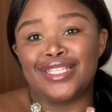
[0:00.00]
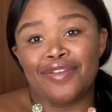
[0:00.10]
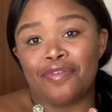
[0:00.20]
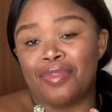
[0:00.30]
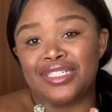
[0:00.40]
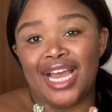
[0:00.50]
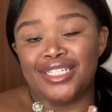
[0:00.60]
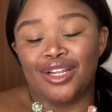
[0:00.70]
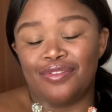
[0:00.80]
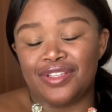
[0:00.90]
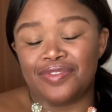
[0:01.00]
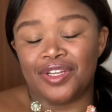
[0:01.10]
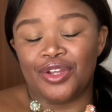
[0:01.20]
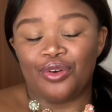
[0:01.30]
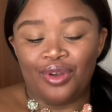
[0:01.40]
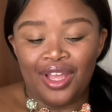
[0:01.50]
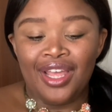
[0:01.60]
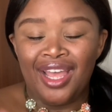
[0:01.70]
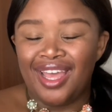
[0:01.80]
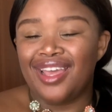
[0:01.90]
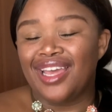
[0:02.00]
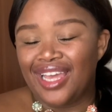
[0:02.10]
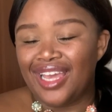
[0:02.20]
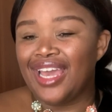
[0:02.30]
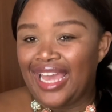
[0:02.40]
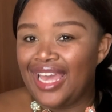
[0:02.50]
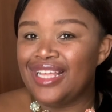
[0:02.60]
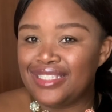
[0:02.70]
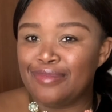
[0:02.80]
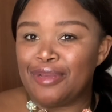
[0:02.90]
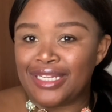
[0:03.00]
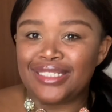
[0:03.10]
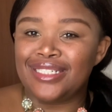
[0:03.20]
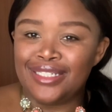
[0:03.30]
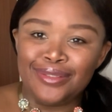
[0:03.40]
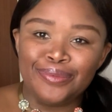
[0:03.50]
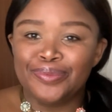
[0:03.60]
see from the title of this video, it's a bit